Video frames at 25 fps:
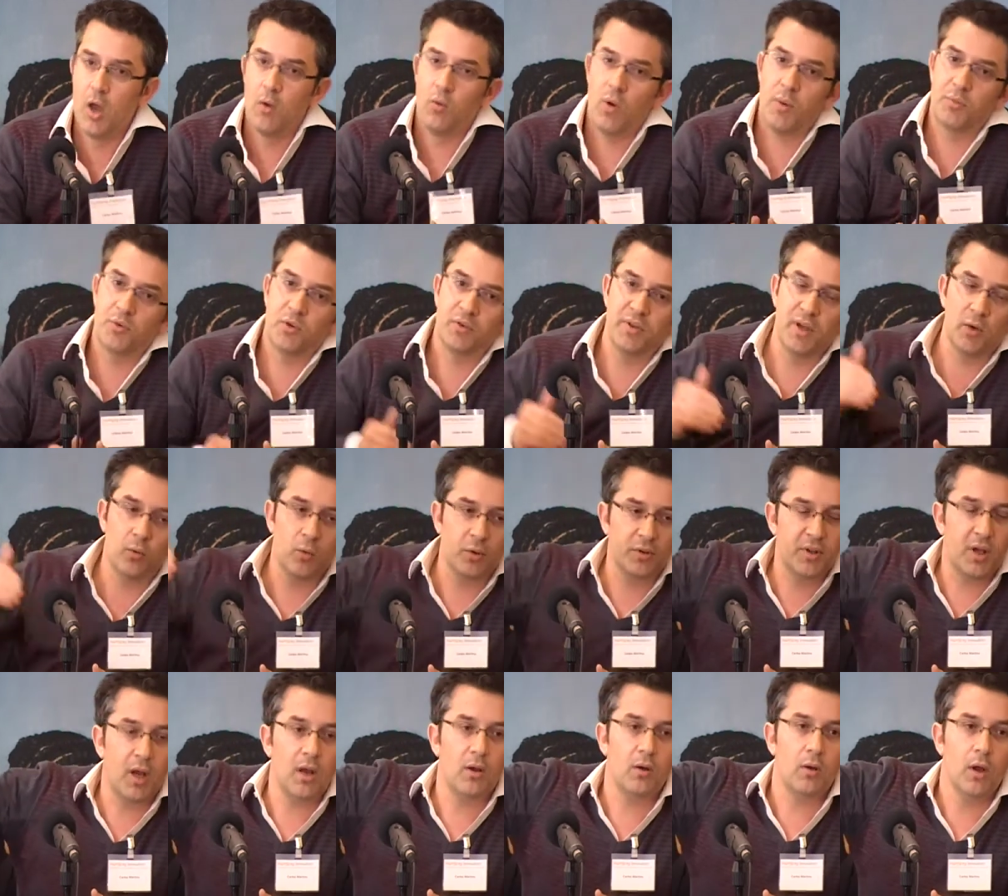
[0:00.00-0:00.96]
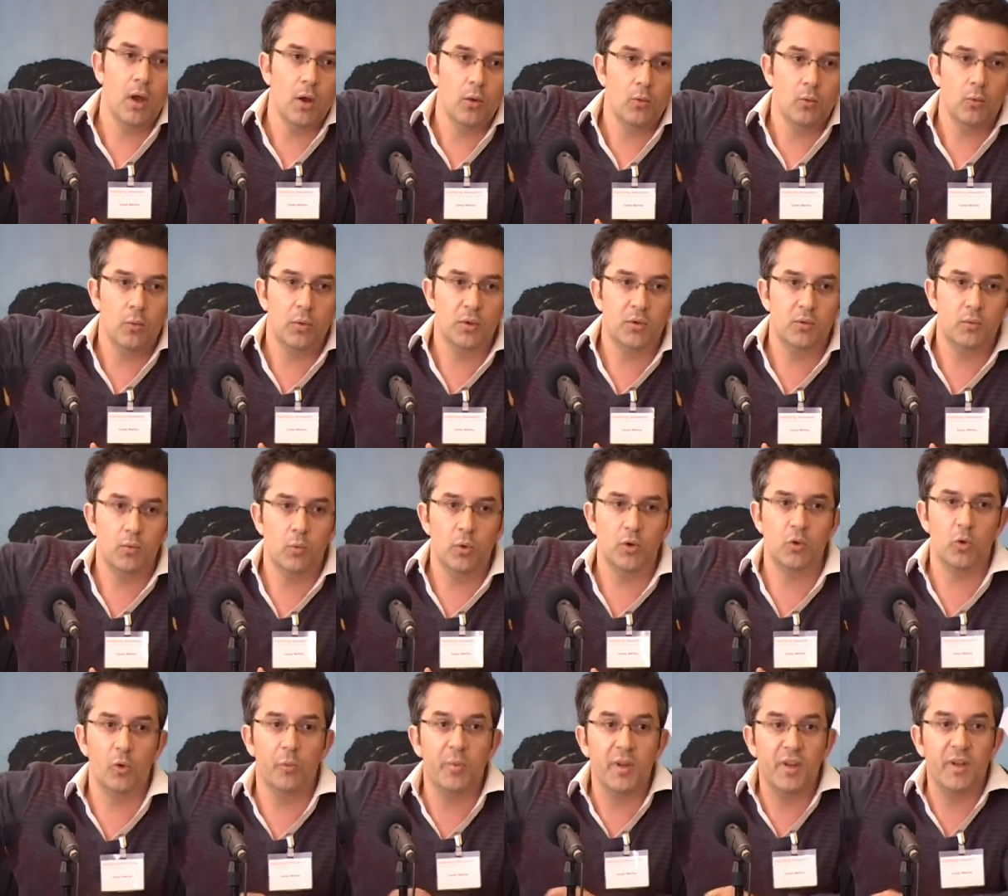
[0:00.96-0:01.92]
We have to think
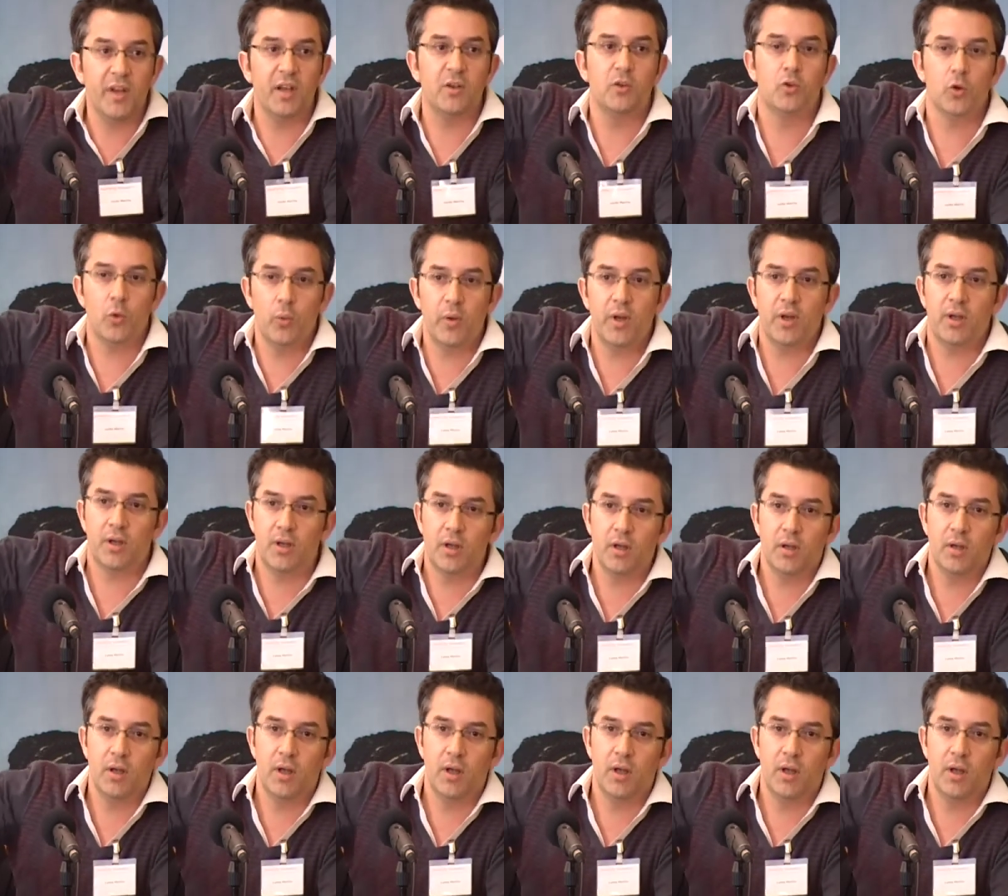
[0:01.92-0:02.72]
what will be they doing